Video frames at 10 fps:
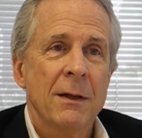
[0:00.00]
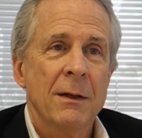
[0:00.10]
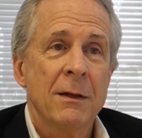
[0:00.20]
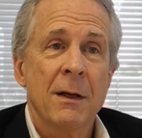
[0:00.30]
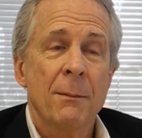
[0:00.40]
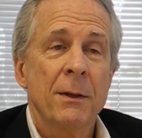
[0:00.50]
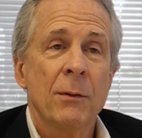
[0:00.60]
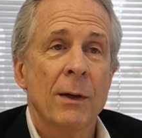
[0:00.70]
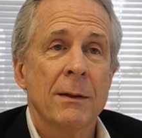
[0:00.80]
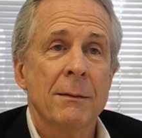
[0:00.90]
and the company
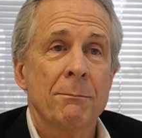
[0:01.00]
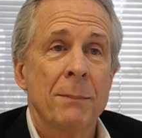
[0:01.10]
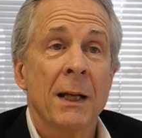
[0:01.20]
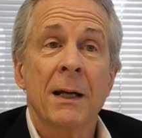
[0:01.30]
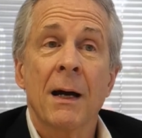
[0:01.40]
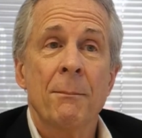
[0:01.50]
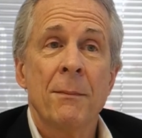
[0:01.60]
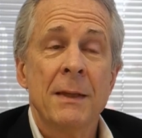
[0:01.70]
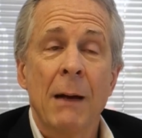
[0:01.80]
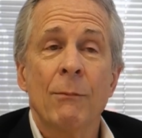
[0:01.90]
went belly up.
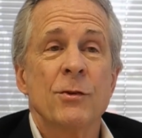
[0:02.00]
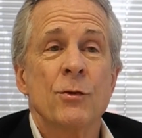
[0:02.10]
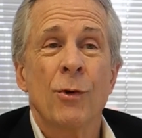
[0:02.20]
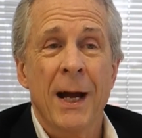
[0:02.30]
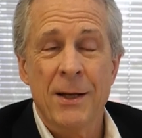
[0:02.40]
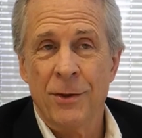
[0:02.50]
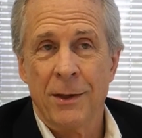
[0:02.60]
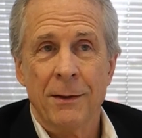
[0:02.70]
That was tragic.